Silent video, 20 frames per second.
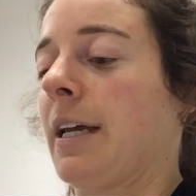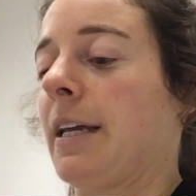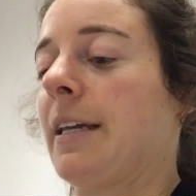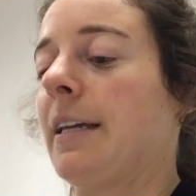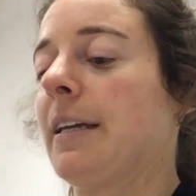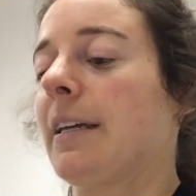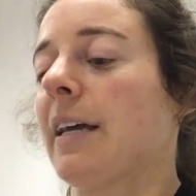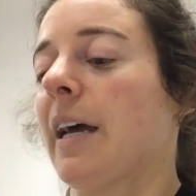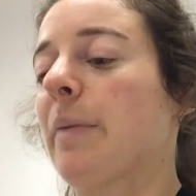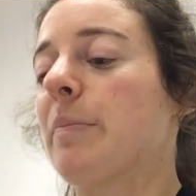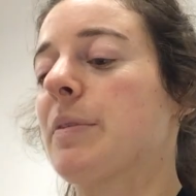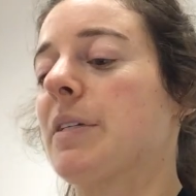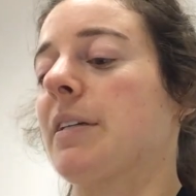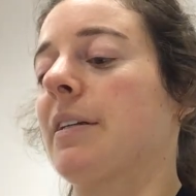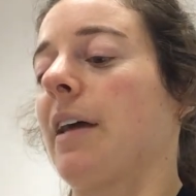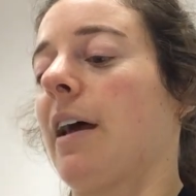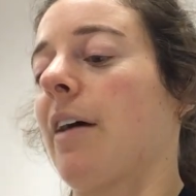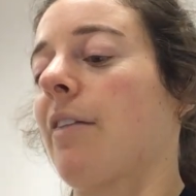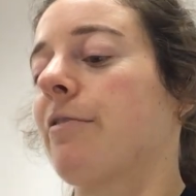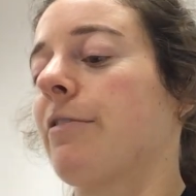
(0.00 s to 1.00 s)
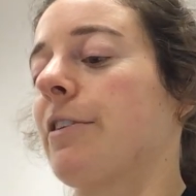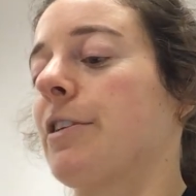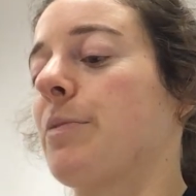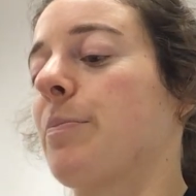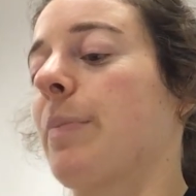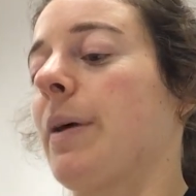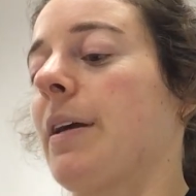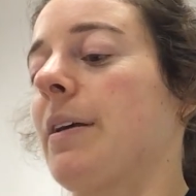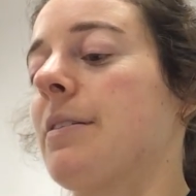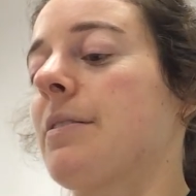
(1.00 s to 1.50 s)
he kept an
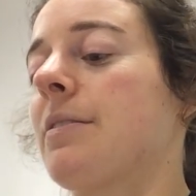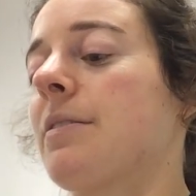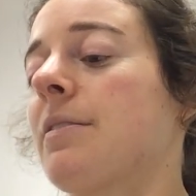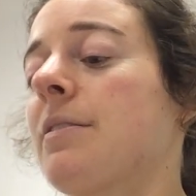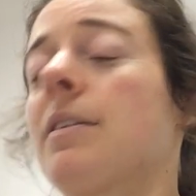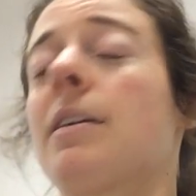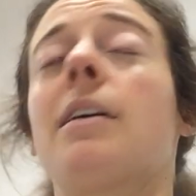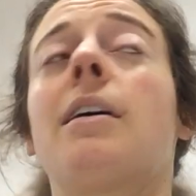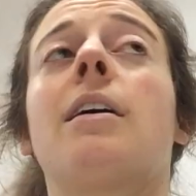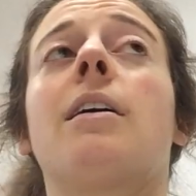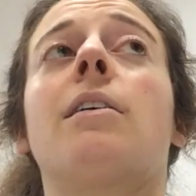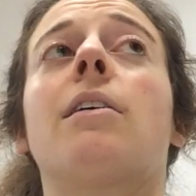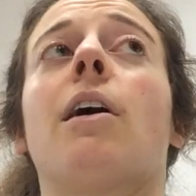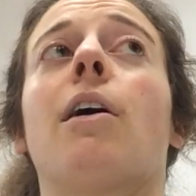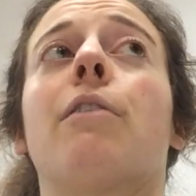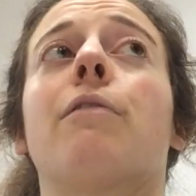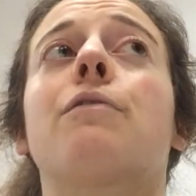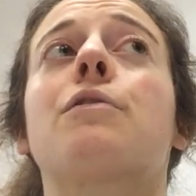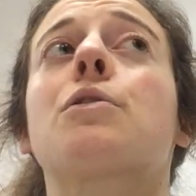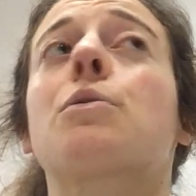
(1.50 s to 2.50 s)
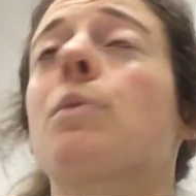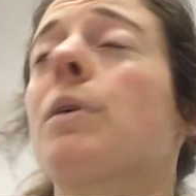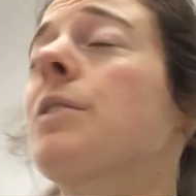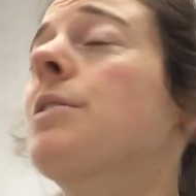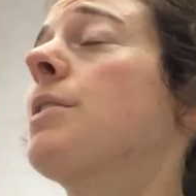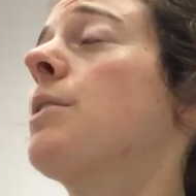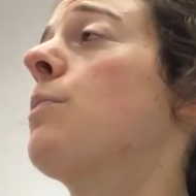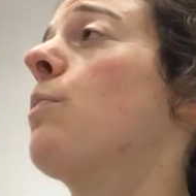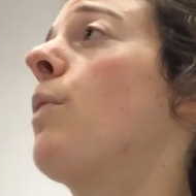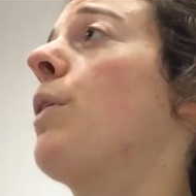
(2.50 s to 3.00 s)
average pace of
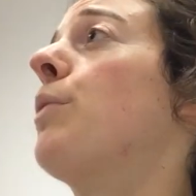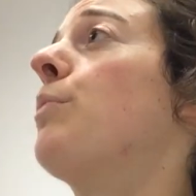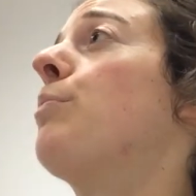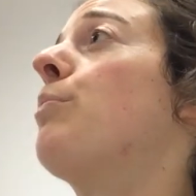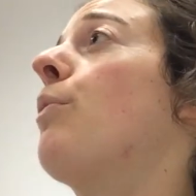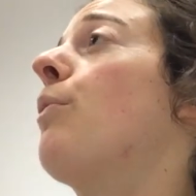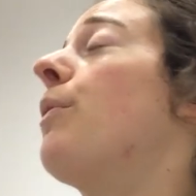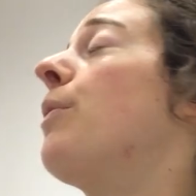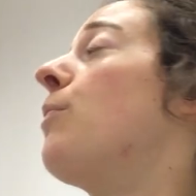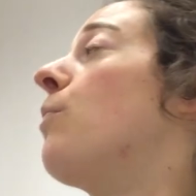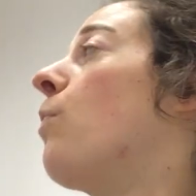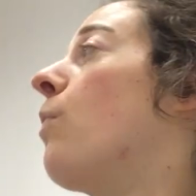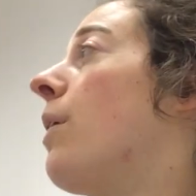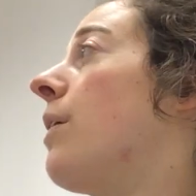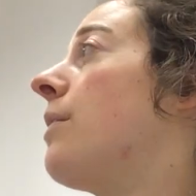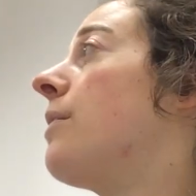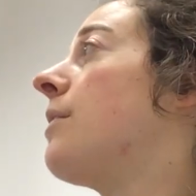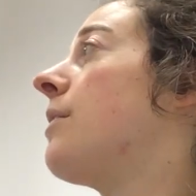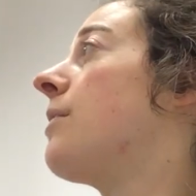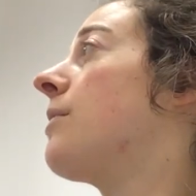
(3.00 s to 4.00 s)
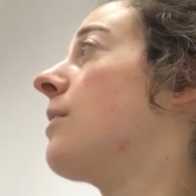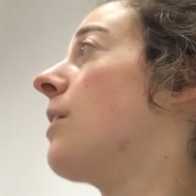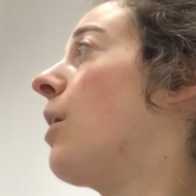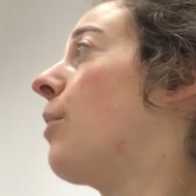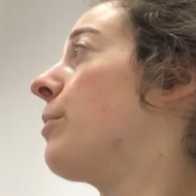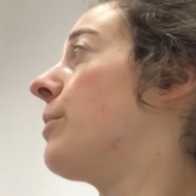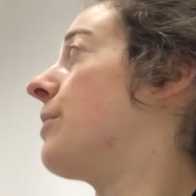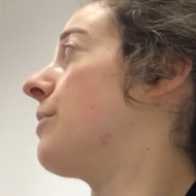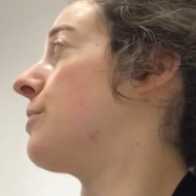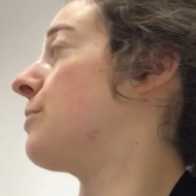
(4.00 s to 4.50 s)
21.1
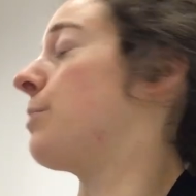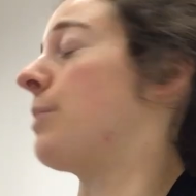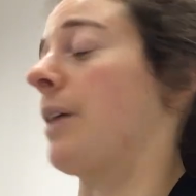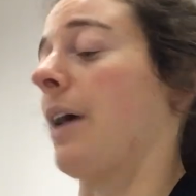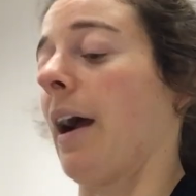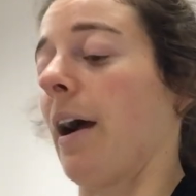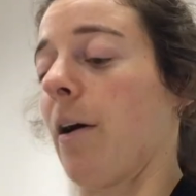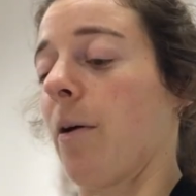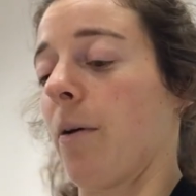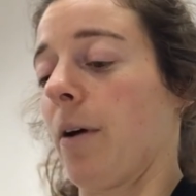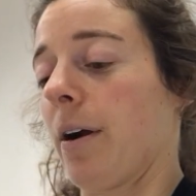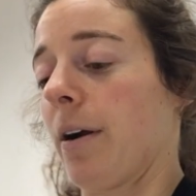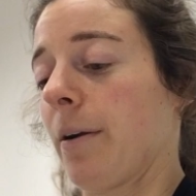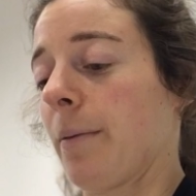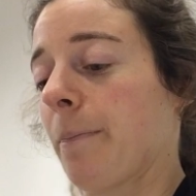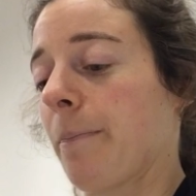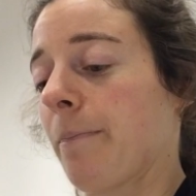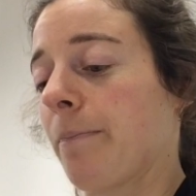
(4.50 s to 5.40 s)
kilometers per hour.